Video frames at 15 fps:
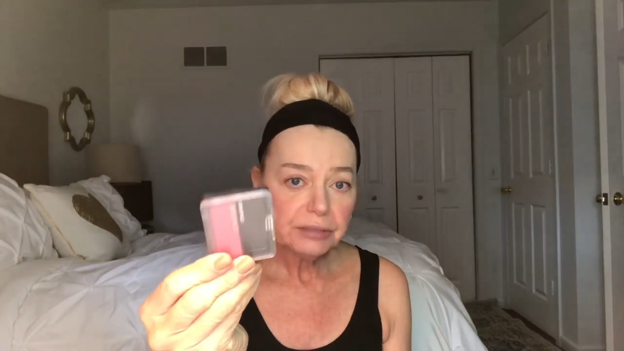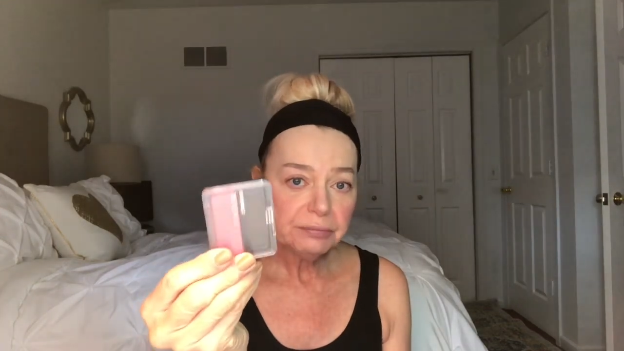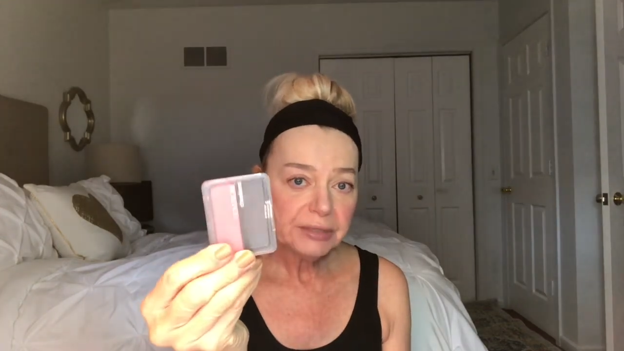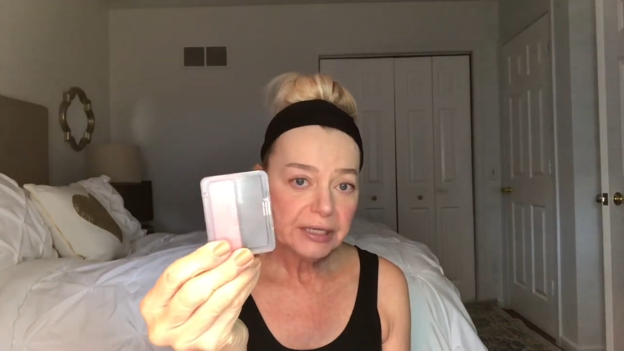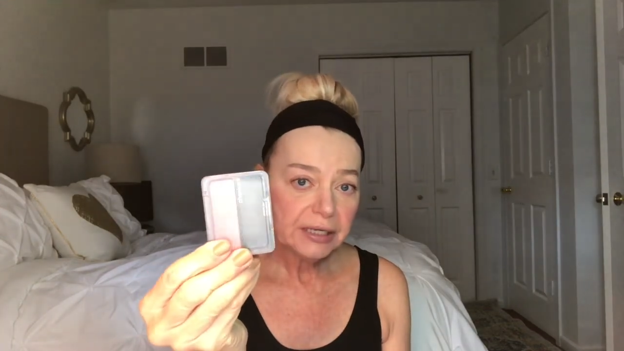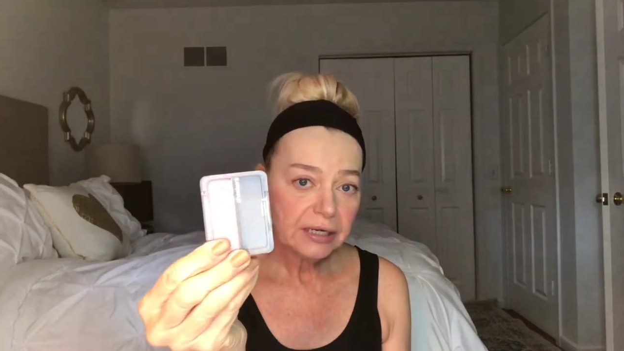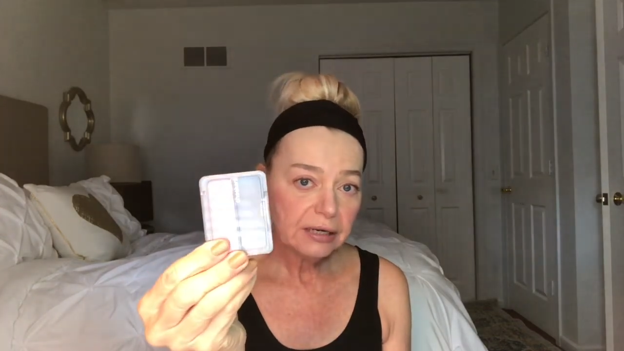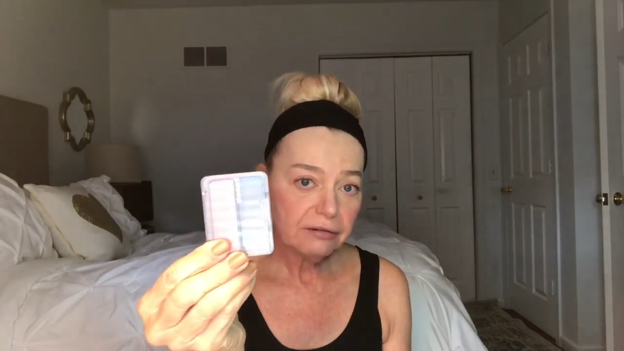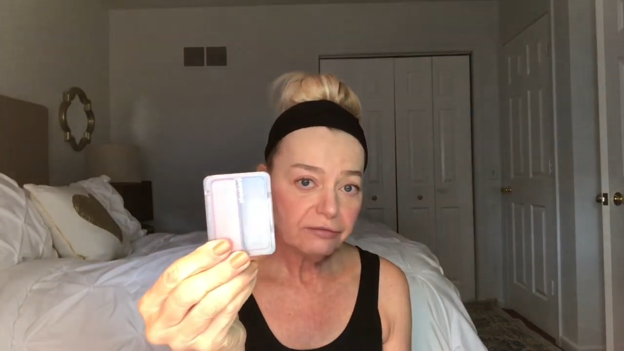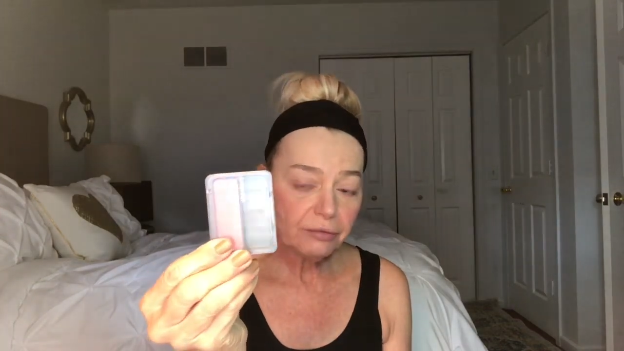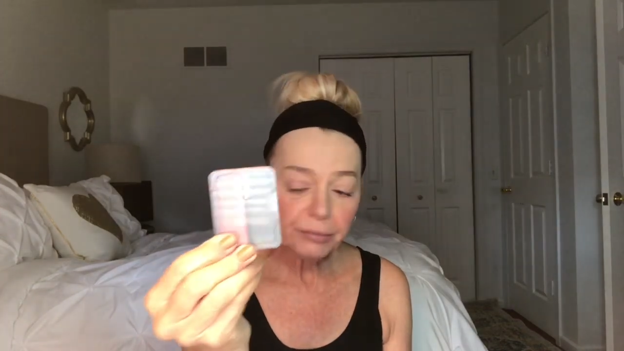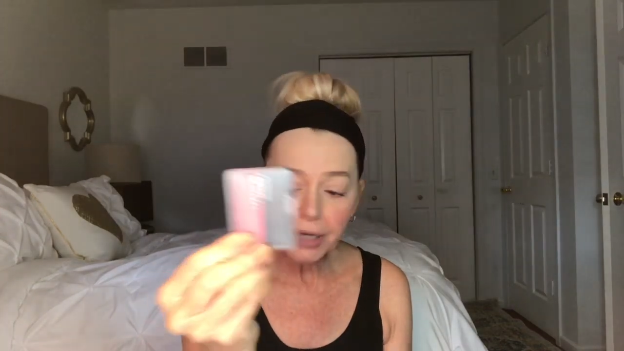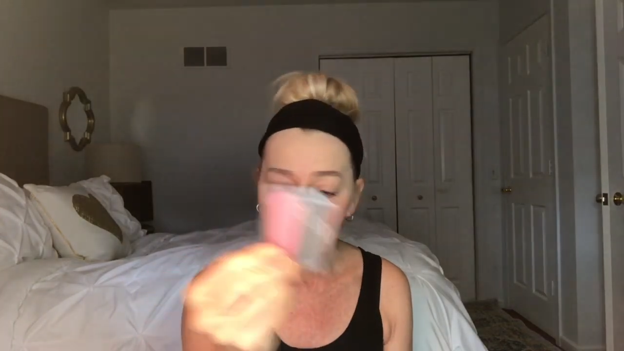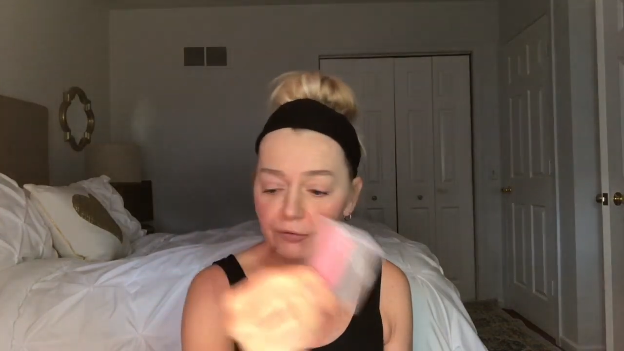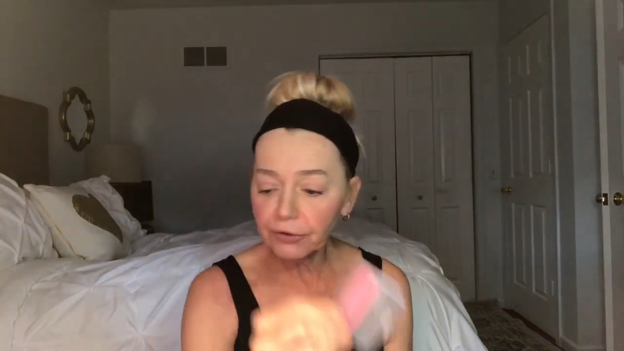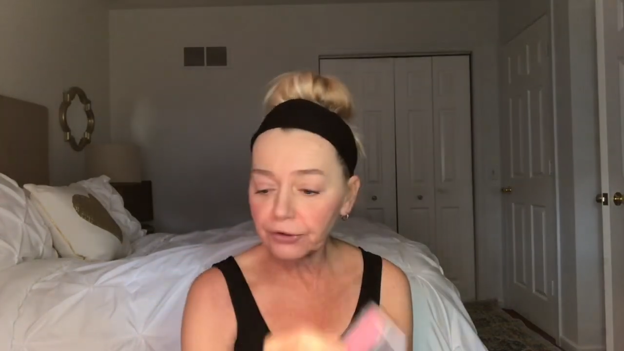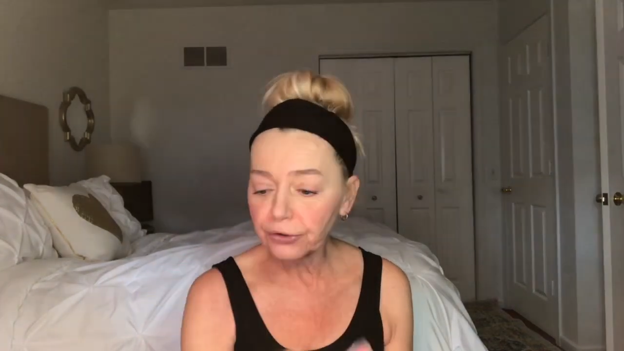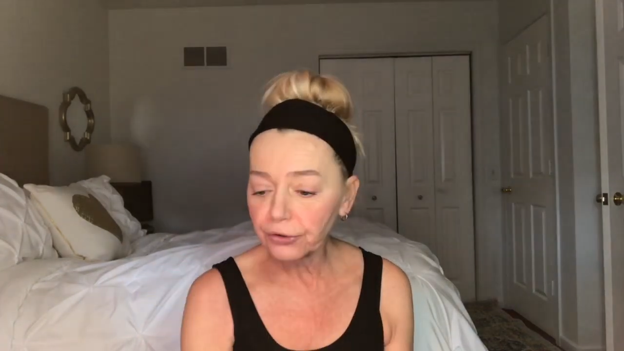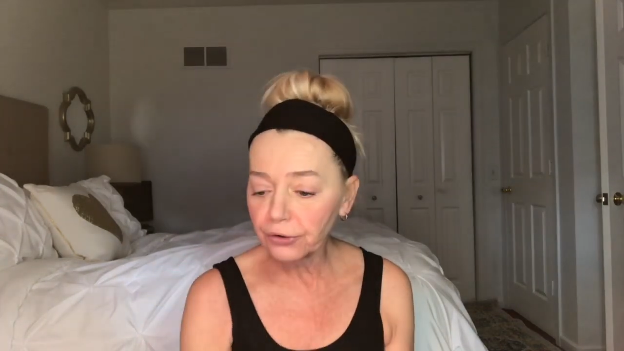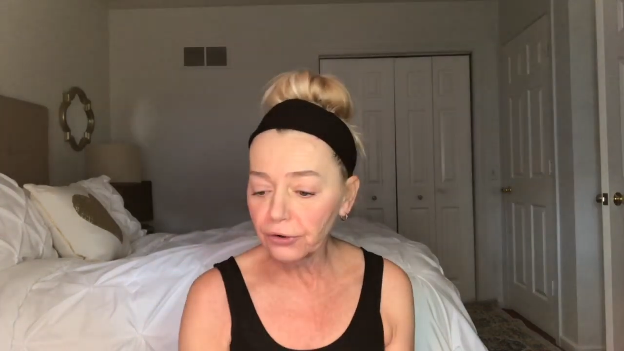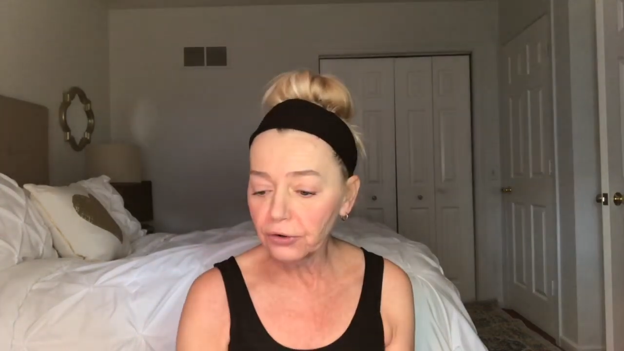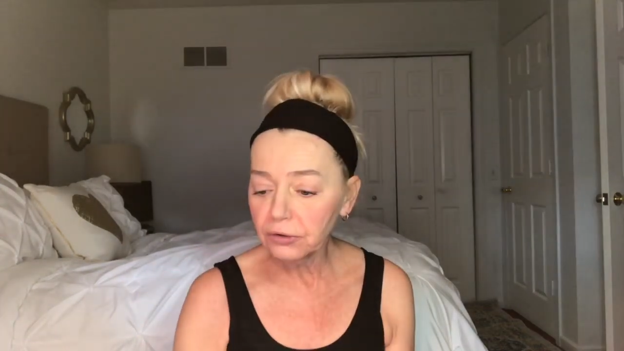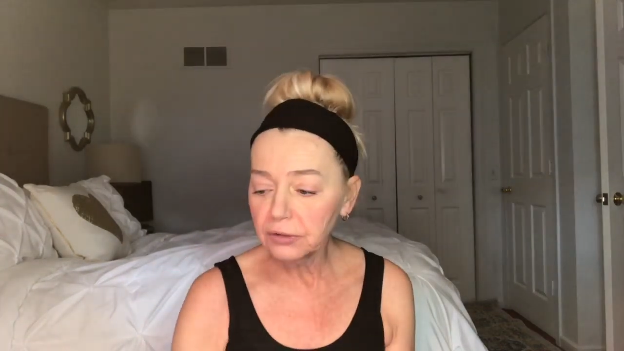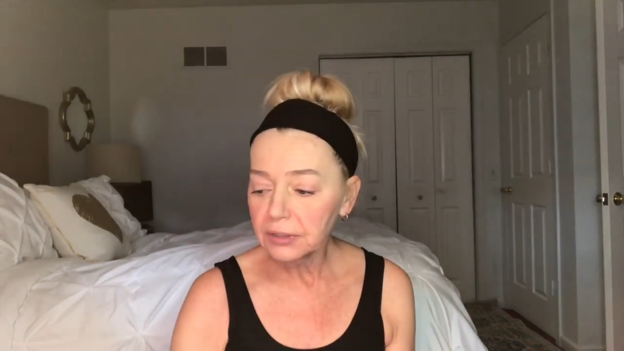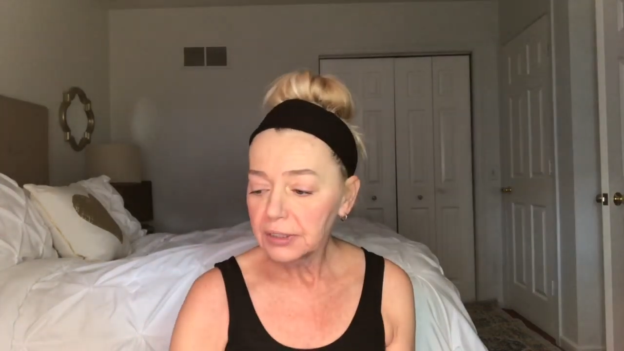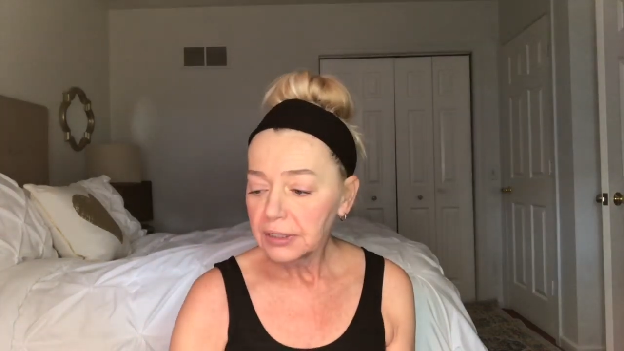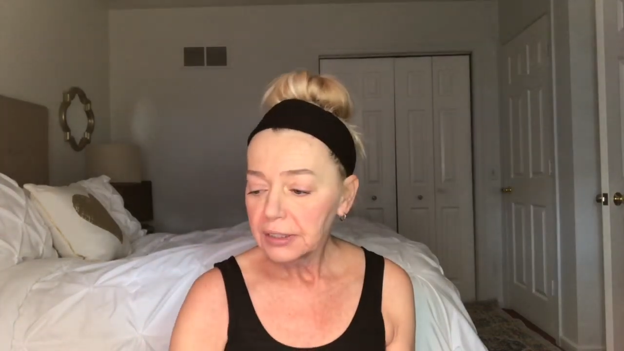in pink from CoverGirl,